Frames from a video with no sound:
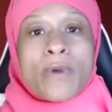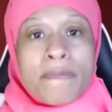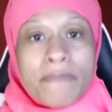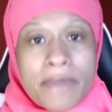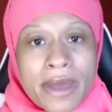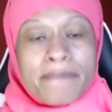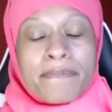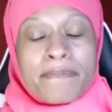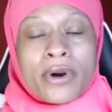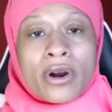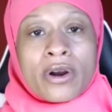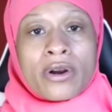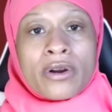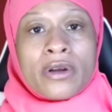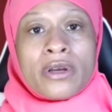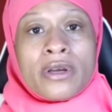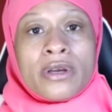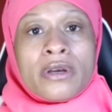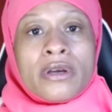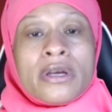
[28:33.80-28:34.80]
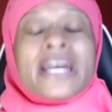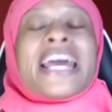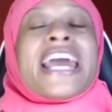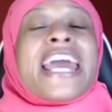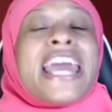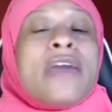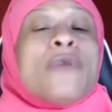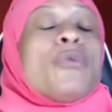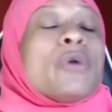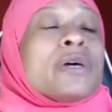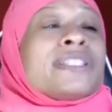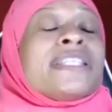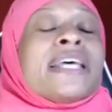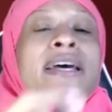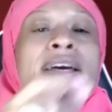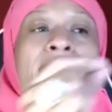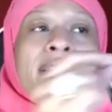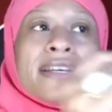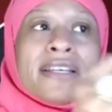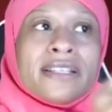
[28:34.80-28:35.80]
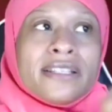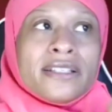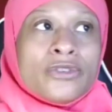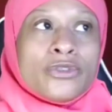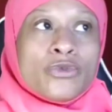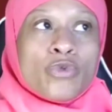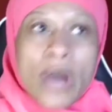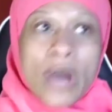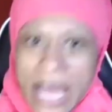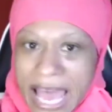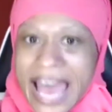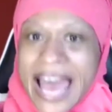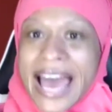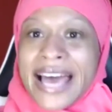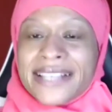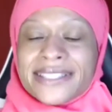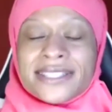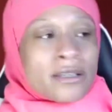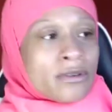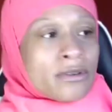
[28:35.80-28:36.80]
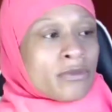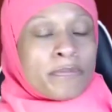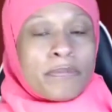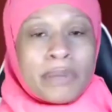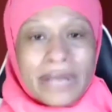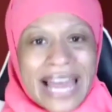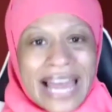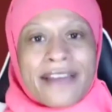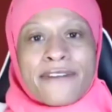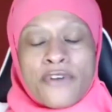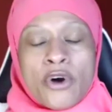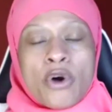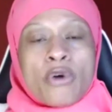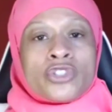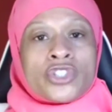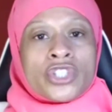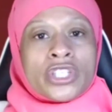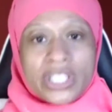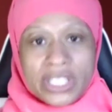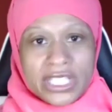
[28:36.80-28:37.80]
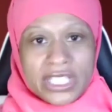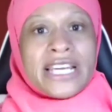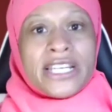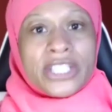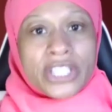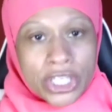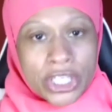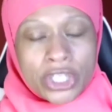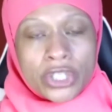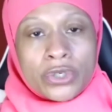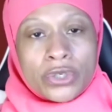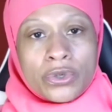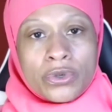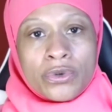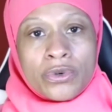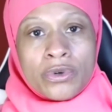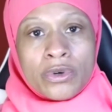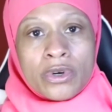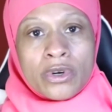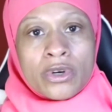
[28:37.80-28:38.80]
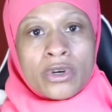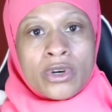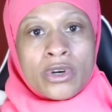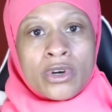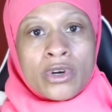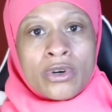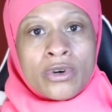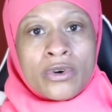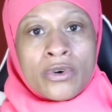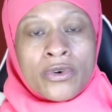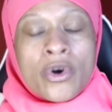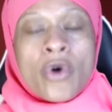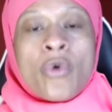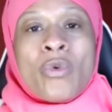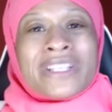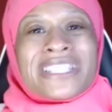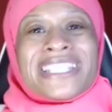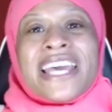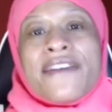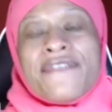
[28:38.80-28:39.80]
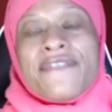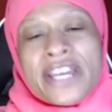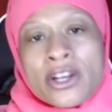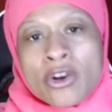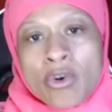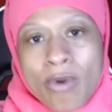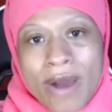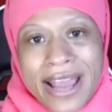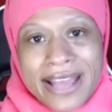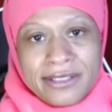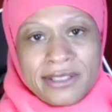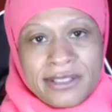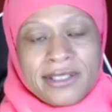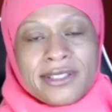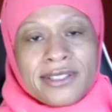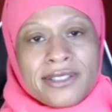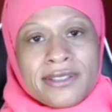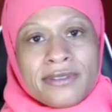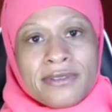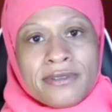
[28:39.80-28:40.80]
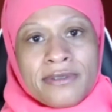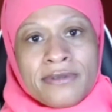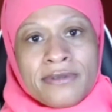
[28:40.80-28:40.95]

remember, he was, as Black folks tend to do, was giving grace.